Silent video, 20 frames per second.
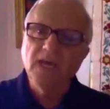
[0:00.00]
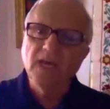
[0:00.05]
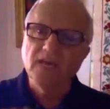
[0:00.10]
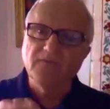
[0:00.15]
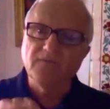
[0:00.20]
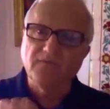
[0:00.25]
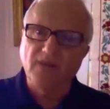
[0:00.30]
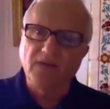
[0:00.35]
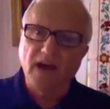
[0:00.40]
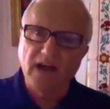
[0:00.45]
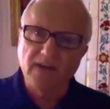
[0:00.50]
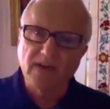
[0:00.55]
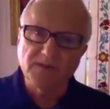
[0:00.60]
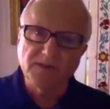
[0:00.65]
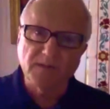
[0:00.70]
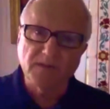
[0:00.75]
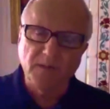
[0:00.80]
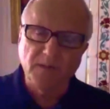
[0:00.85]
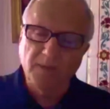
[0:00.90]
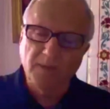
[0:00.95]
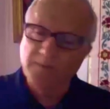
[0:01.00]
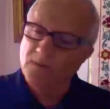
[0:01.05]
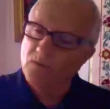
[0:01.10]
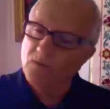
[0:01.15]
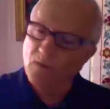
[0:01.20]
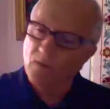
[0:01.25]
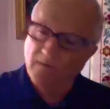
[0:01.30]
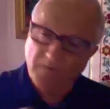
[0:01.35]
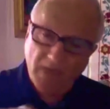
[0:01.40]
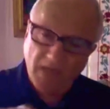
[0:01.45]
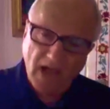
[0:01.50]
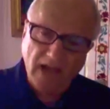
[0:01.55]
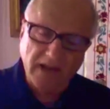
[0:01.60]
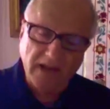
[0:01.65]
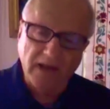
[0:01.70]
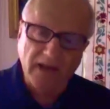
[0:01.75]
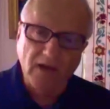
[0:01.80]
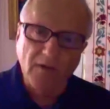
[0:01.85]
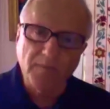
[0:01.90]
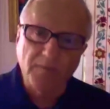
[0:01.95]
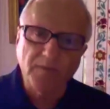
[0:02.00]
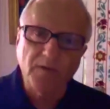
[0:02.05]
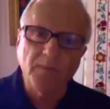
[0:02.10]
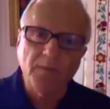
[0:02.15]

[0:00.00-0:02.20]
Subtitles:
He fires the people who have not helped